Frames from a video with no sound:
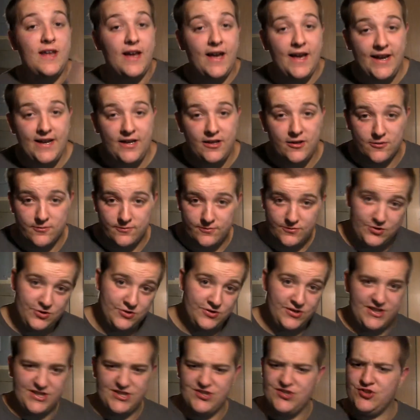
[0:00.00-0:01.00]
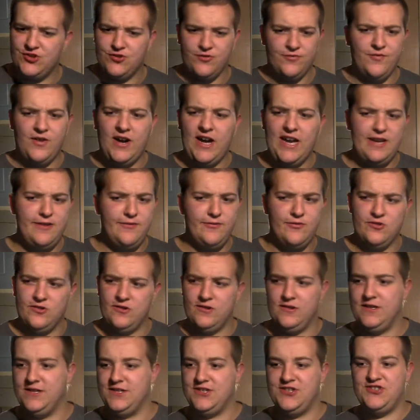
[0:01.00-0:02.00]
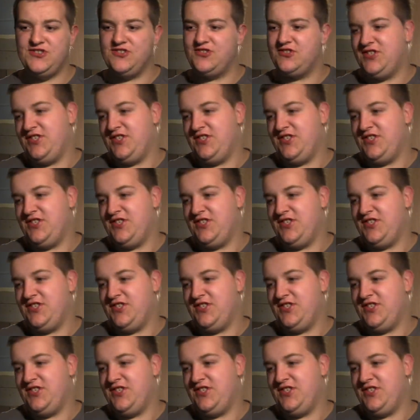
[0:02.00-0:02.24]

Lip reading: item to this survivalist